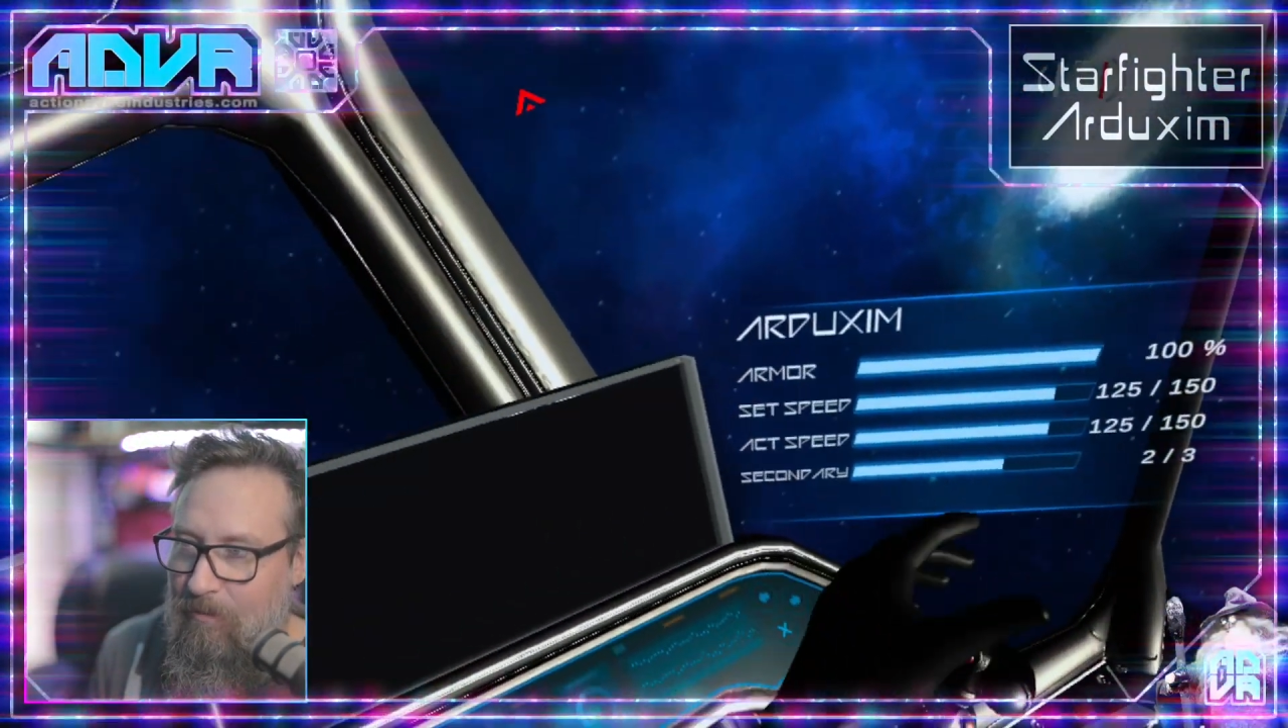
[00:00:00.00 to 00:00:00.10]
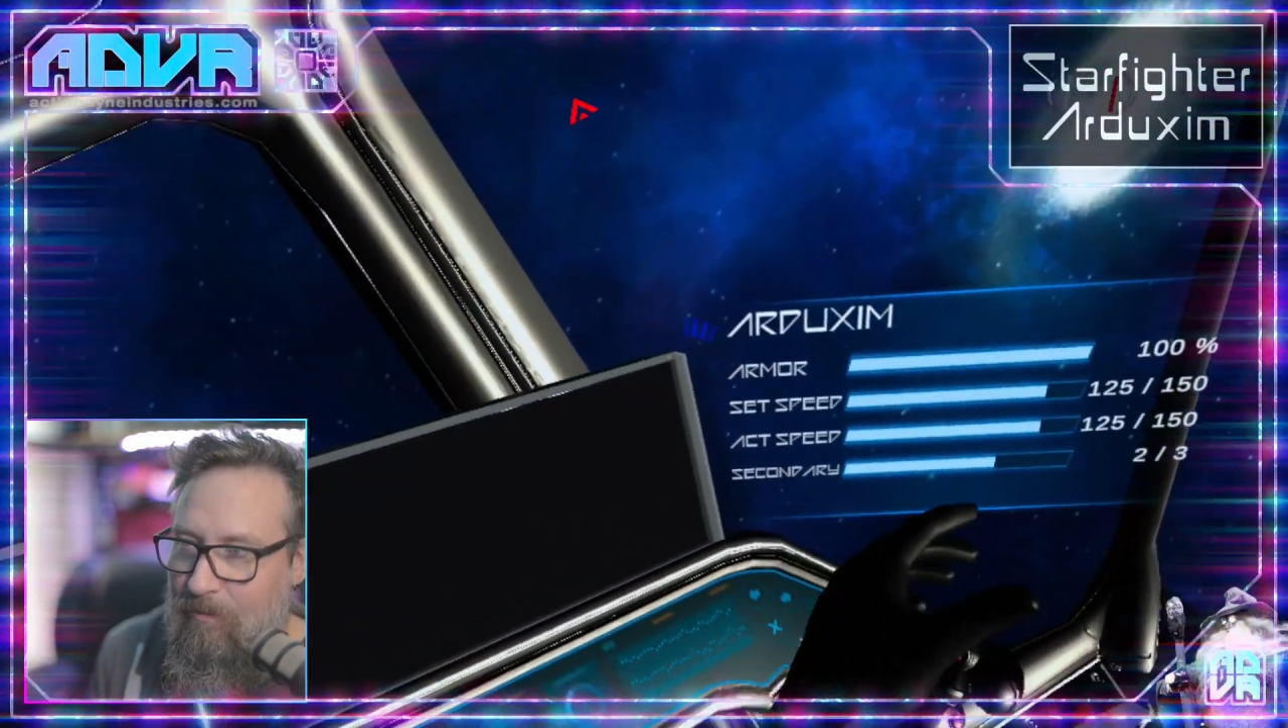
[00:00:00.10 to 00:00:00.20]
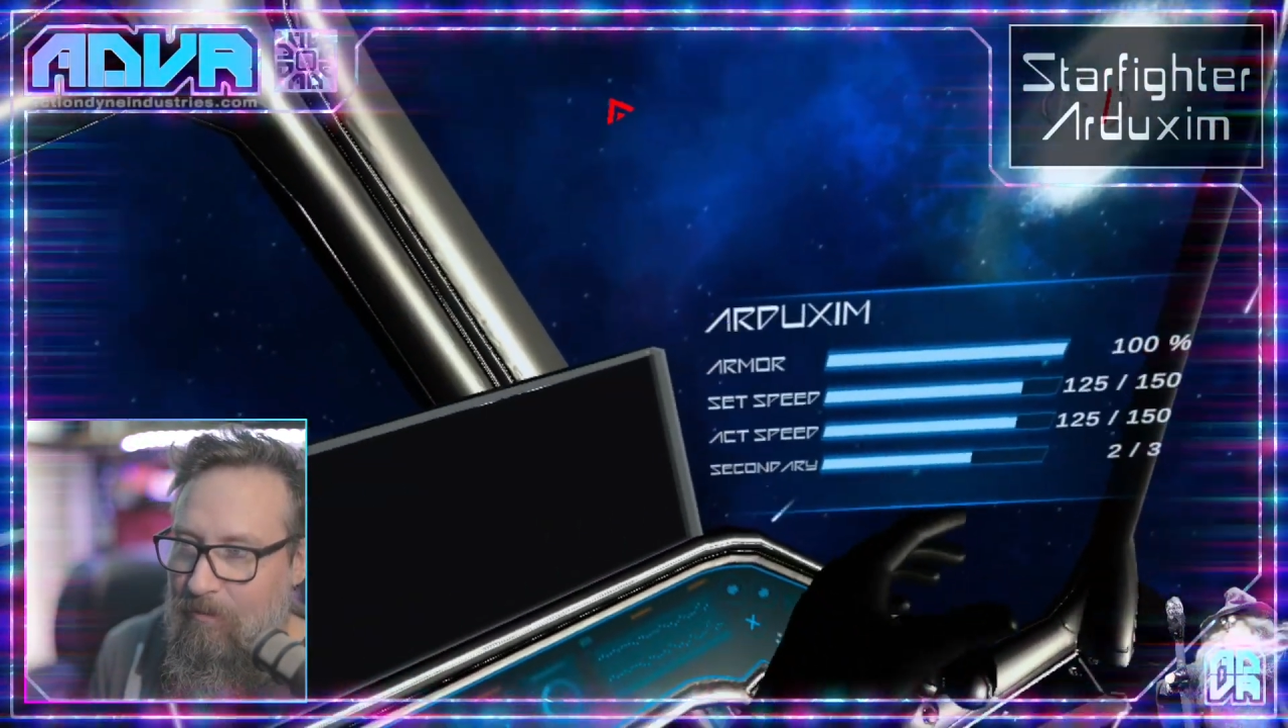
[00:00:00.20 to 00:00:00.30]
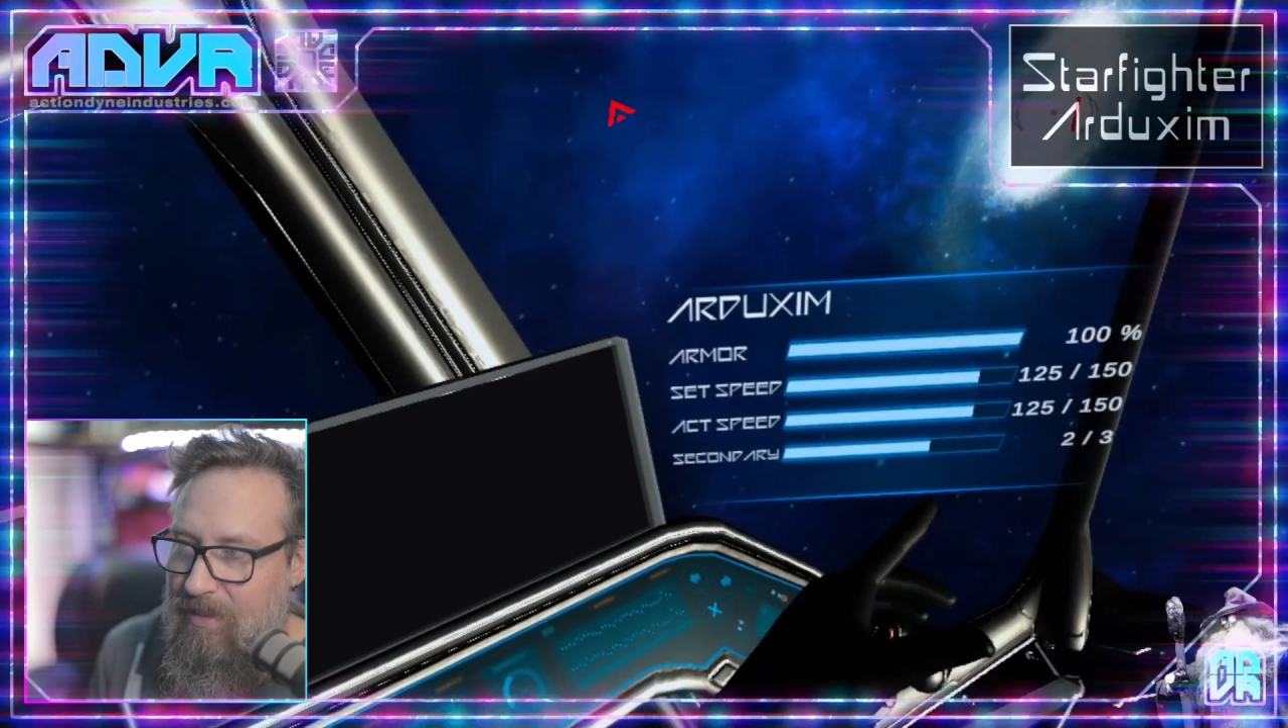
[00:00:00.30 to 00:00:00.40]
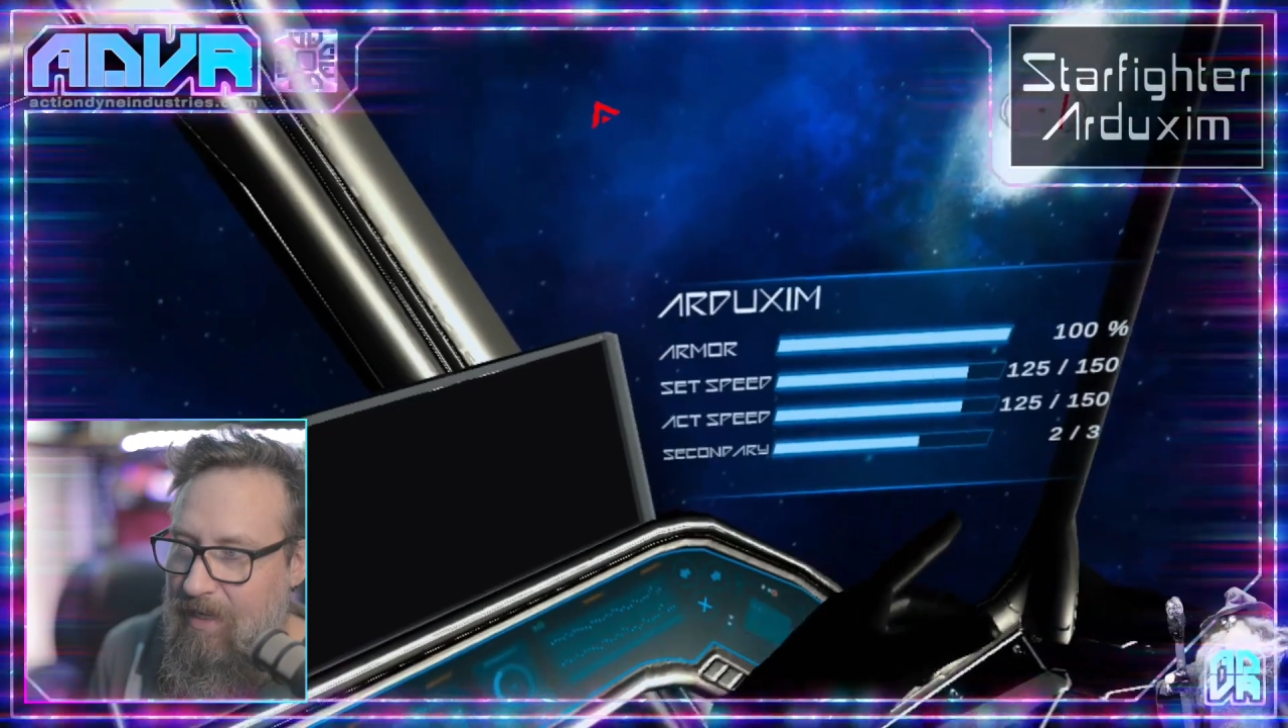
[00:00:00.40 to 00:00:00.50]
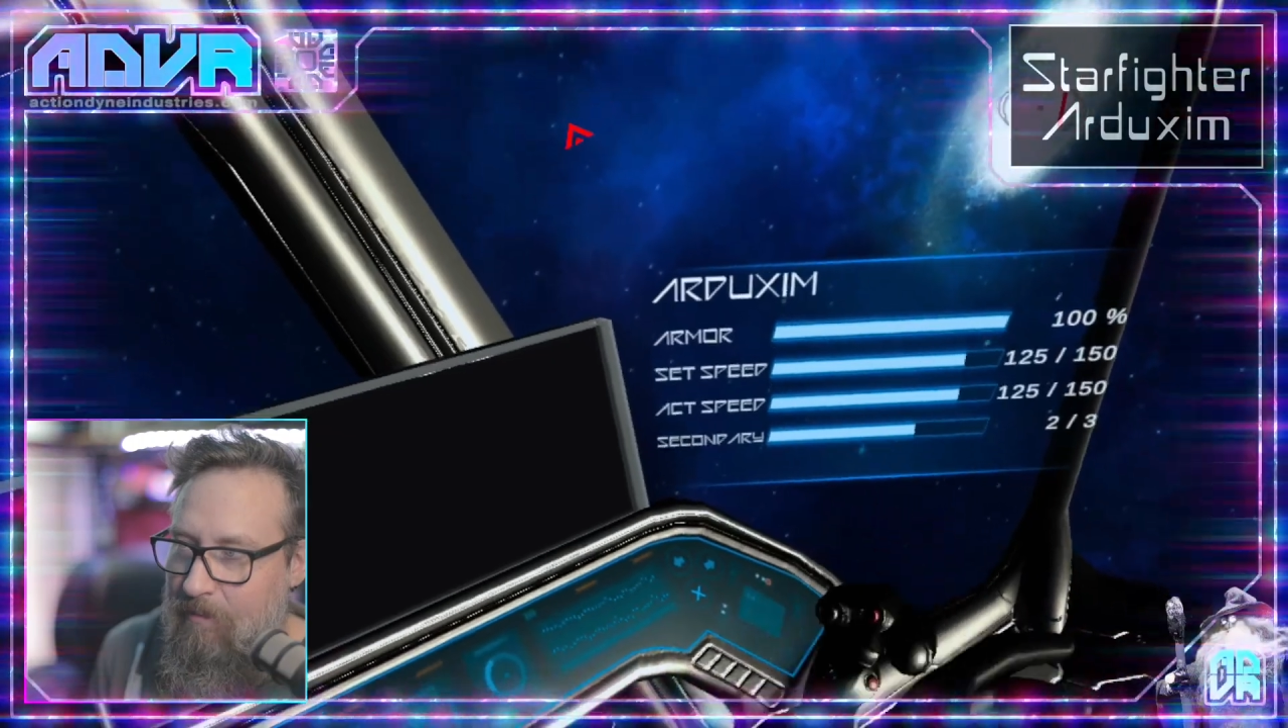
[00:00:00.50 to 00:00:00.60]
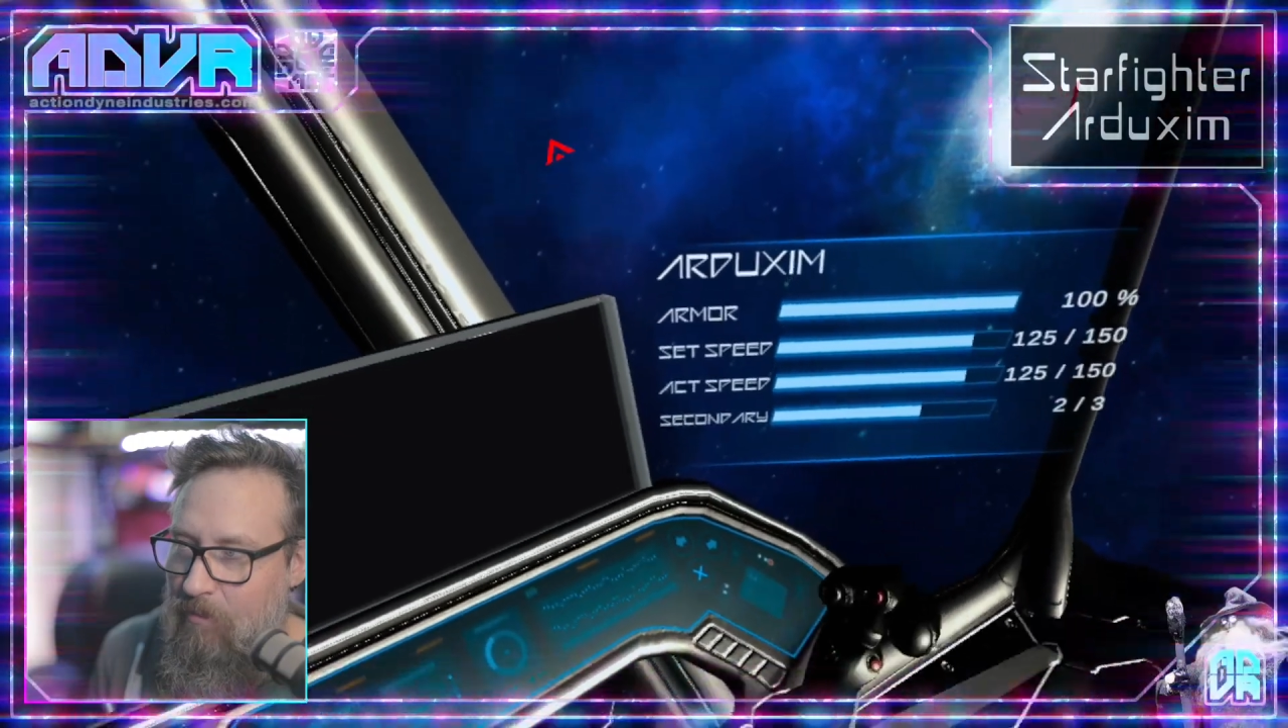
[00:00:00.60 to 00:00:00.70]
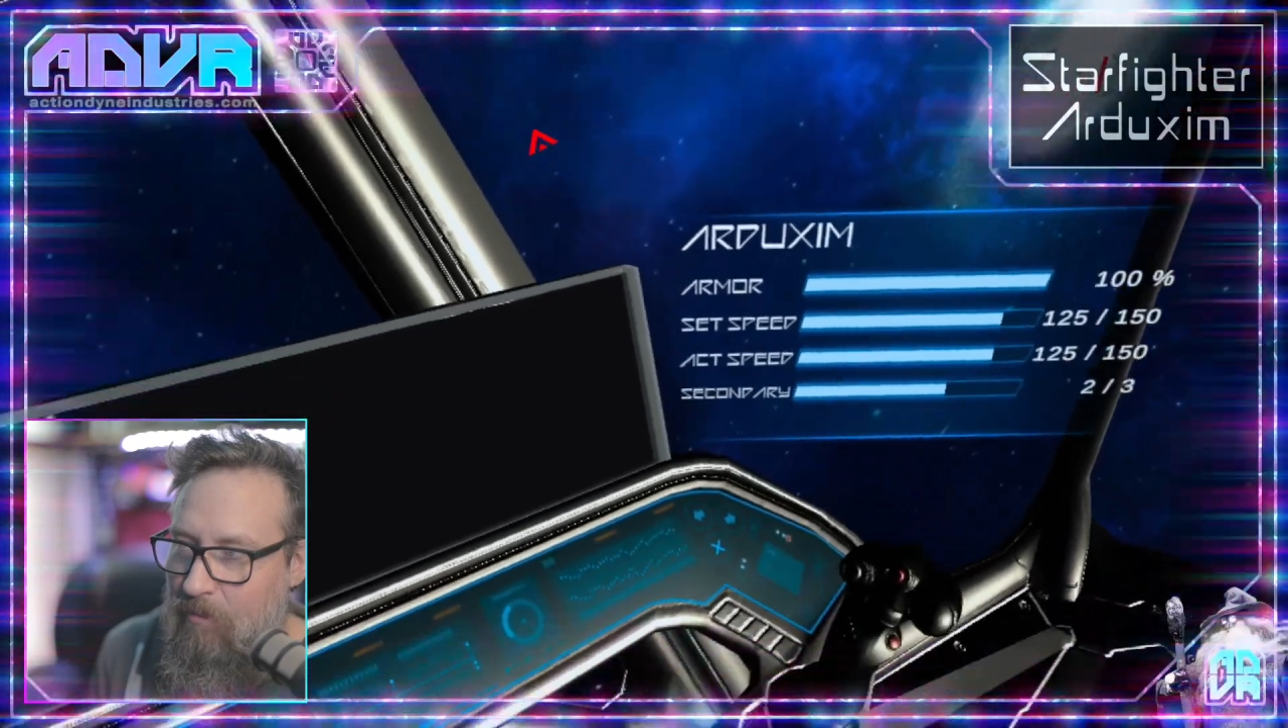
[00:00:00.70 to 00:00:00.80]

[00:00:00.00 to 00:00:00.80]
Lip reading: more time